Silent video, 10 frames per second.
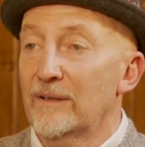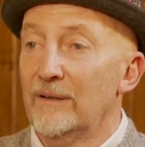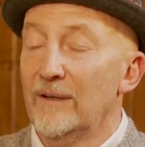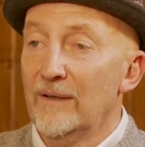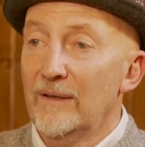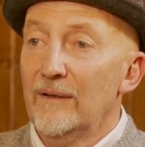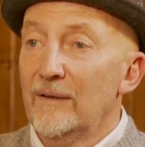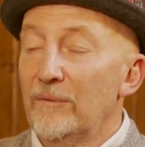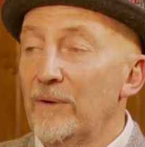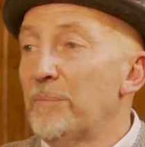And
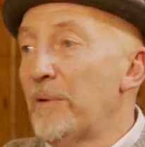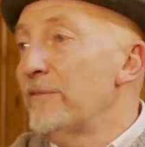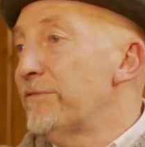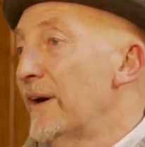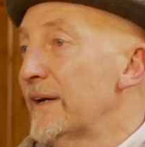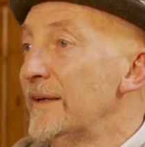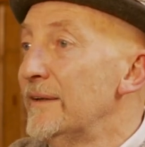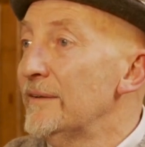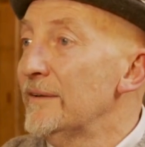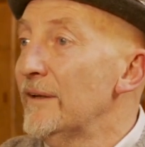we were both hugging
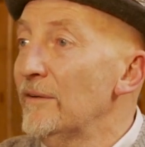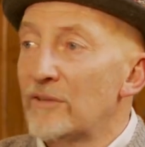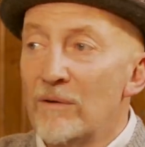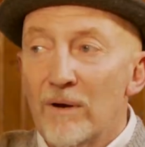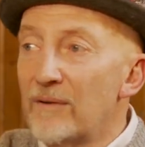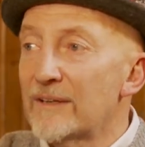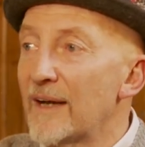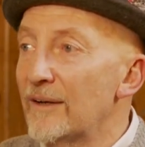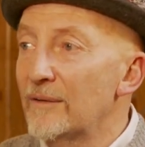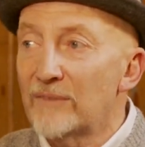and, you know, don't worry,
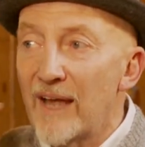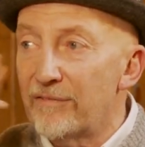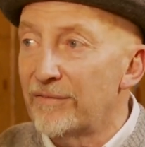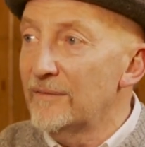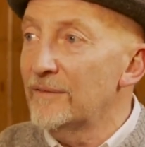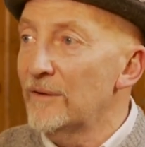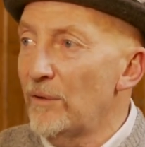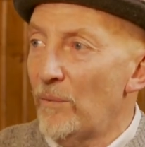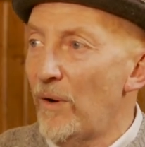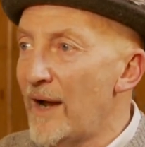Dad, I'm deaf. And, you
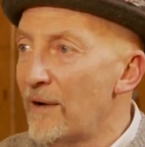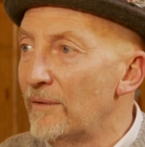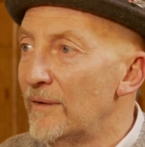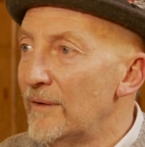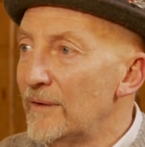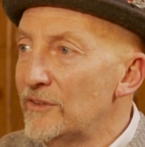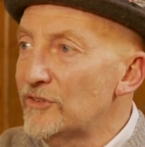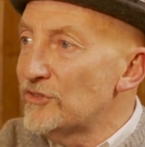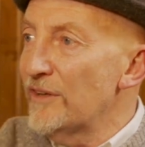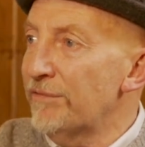know, wow, it's
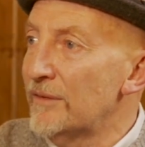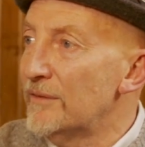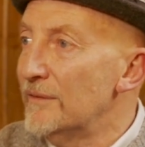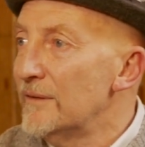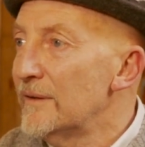just different.